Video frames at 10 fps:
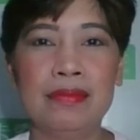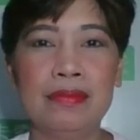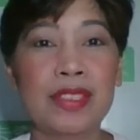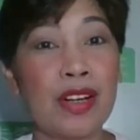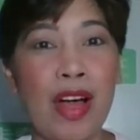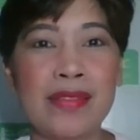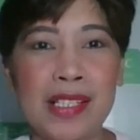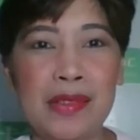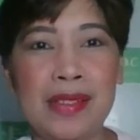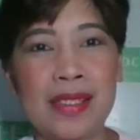the
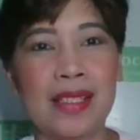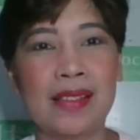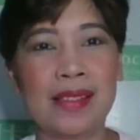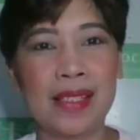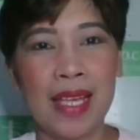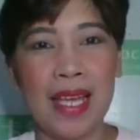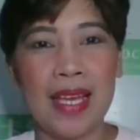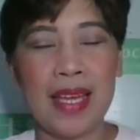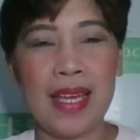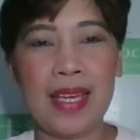consequences.
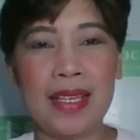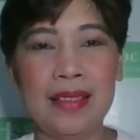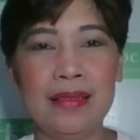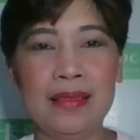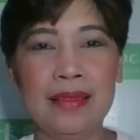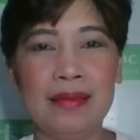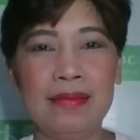And